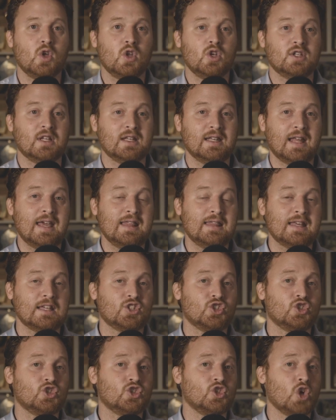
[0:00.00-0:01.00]
delayed this
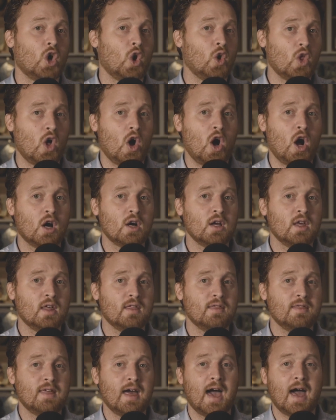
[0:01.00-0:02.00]
so long
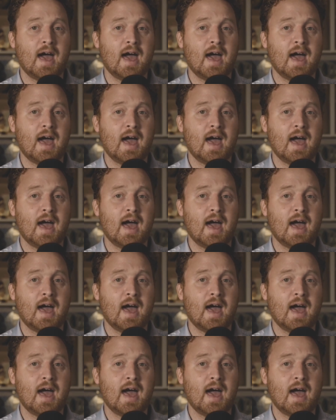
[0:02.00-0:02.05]
that